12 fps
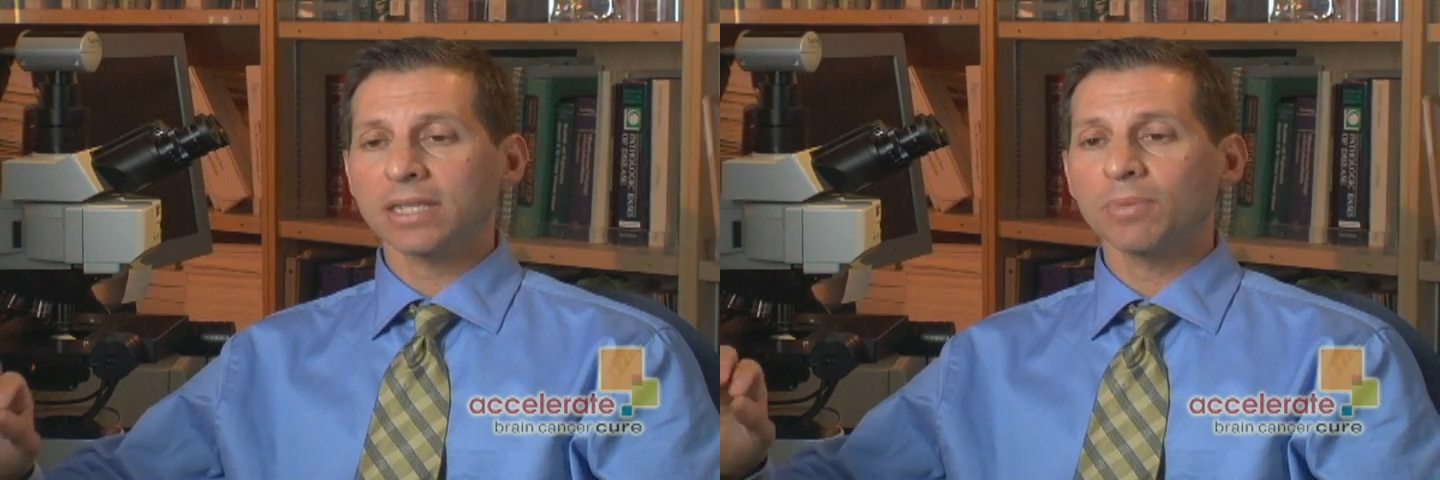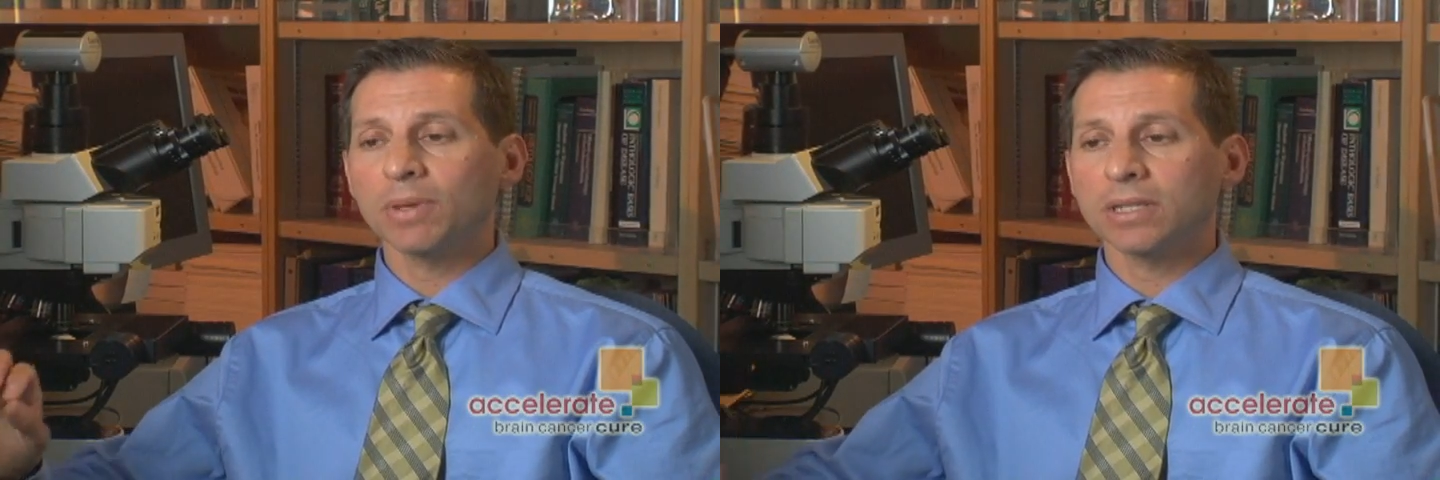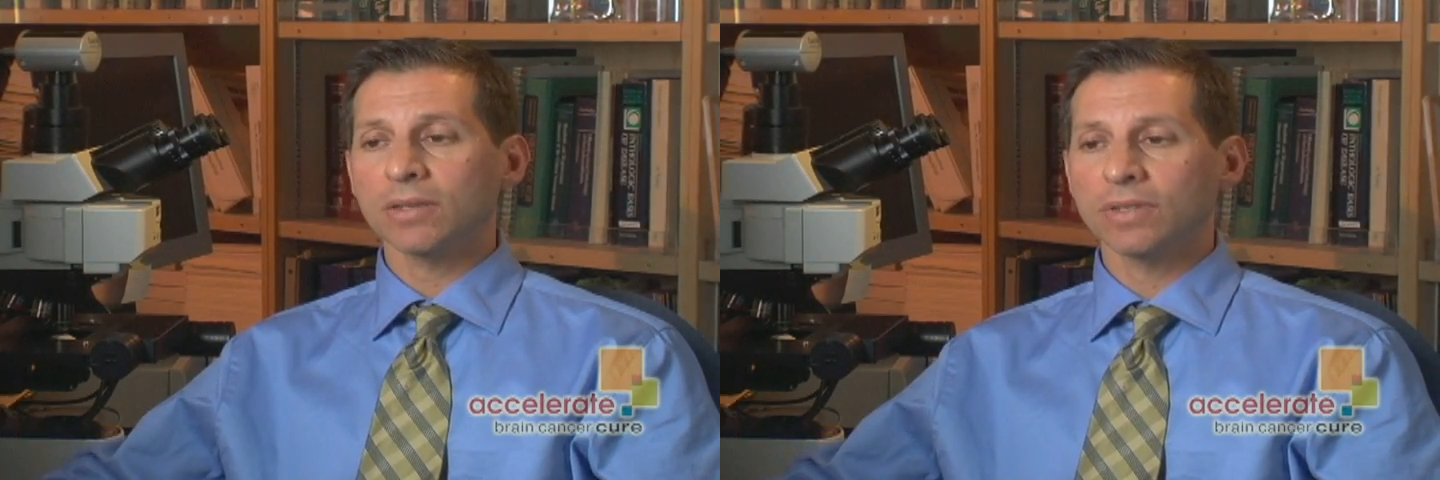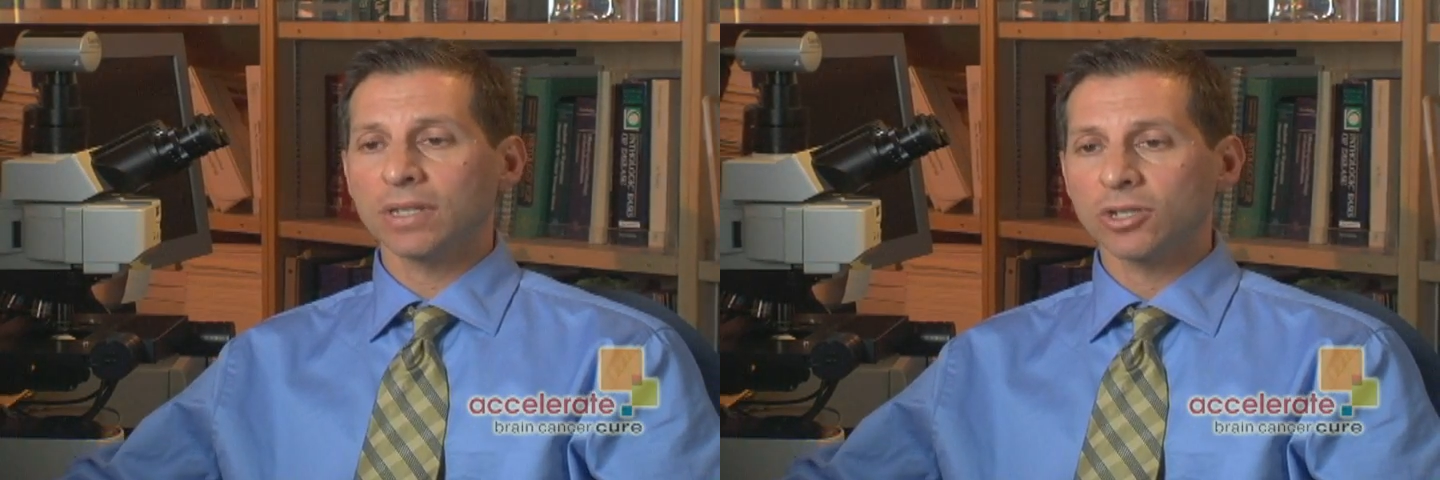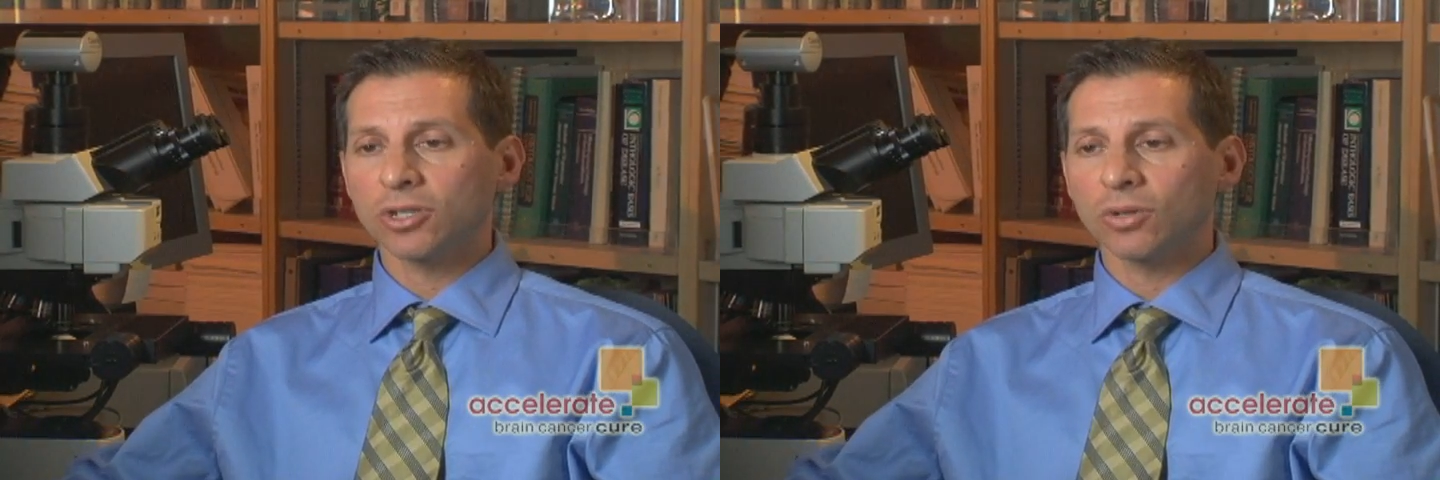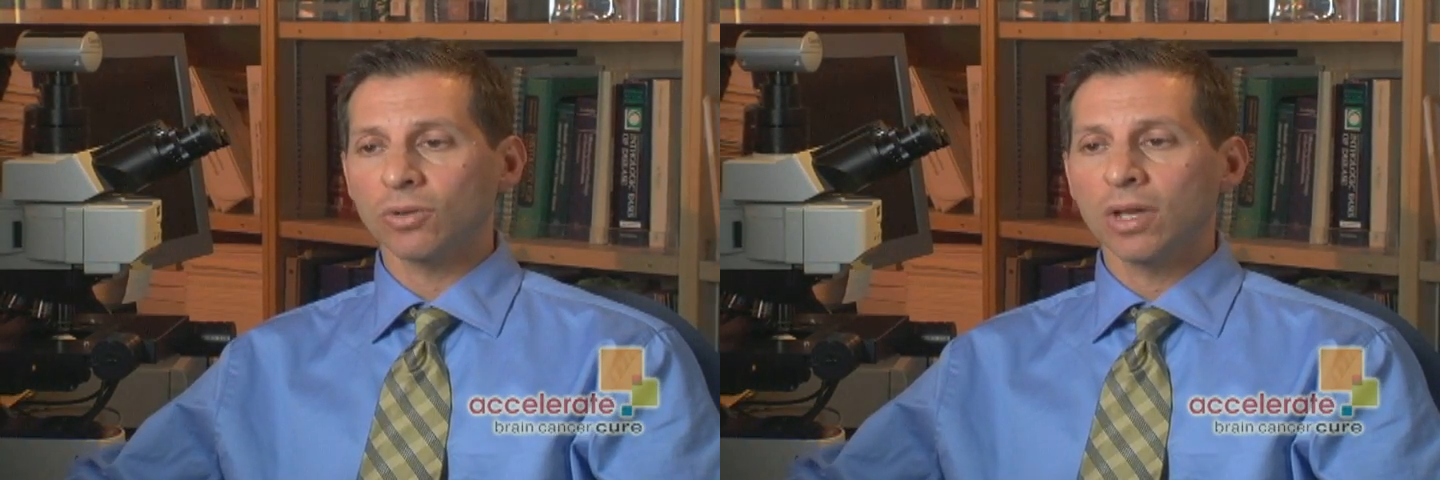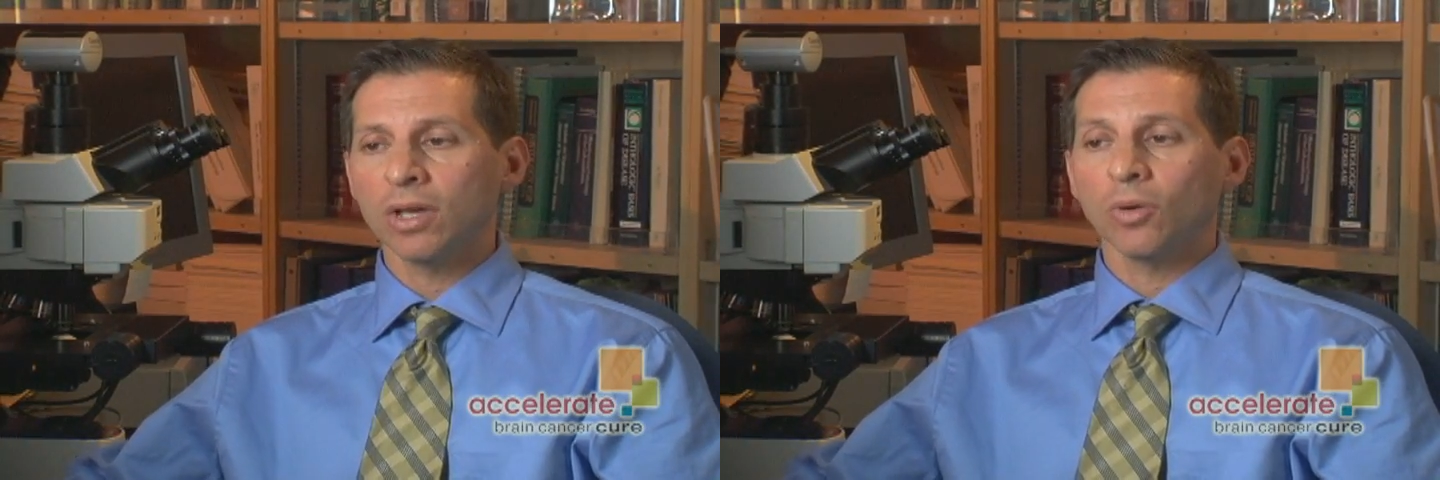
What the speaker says: the piece of tissue,